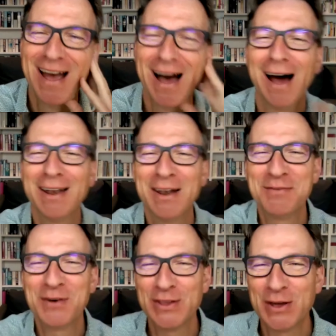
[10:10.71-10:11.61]
I'll live
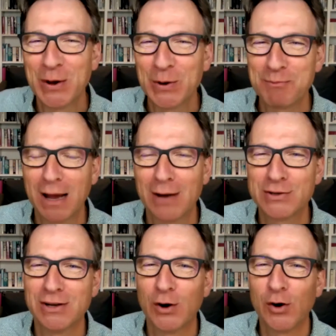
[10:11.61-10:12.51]
on the old
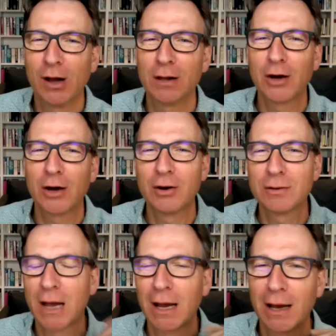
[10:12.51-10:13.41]
mountain, or I'll go and
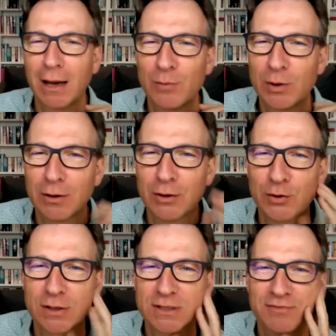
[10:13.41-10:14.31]
hang out with
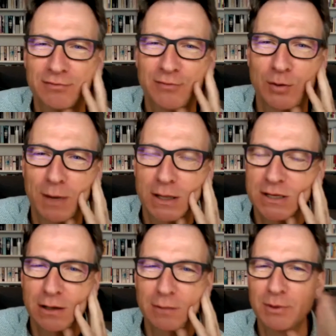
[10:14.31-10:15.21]
Lucas for 4 months.
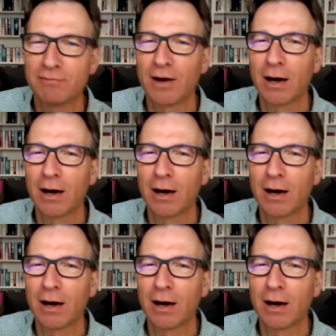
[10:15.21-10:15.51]
It'll be fine.